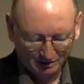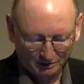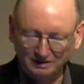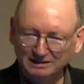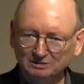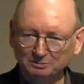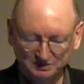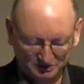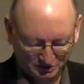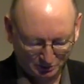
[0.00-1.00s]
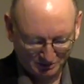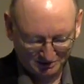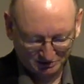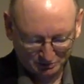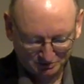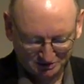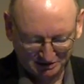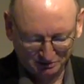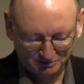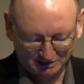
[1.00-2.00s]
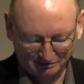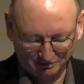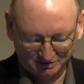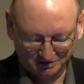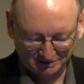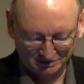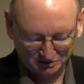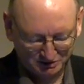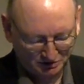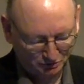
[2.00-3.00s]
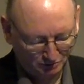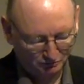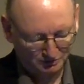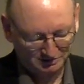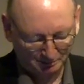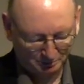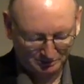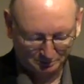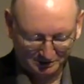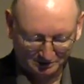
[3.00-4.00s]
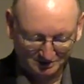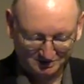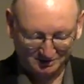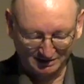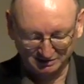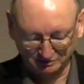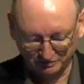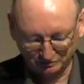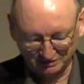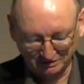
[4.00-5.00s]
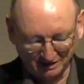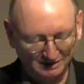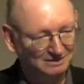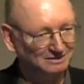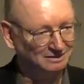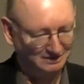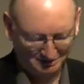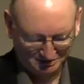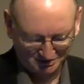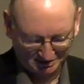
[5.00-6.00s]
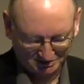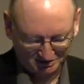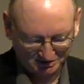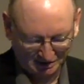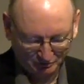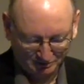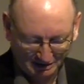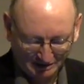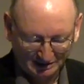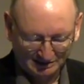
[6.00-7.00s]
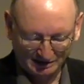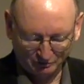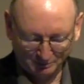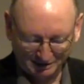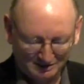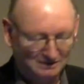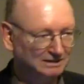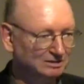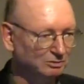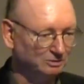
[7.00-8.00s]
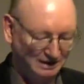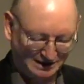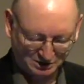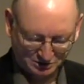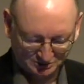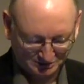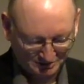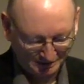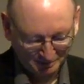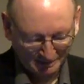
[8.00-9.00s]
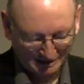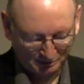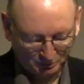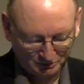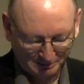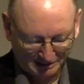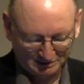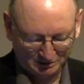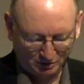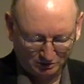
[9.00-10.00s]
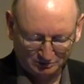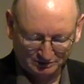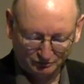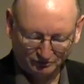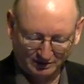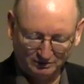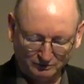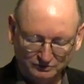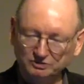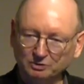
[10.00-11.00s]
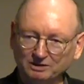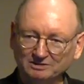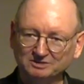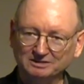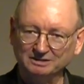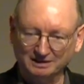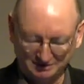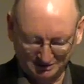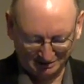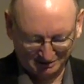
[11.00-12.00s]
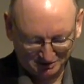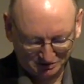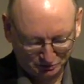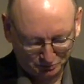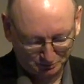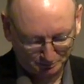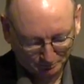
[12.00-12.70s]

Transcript: Her link with SOAS continued ever since. She taught for temporary periods in 1959 and 1967, gave many keynote lectures, and was made an honorary fellow of SOAS in 1992.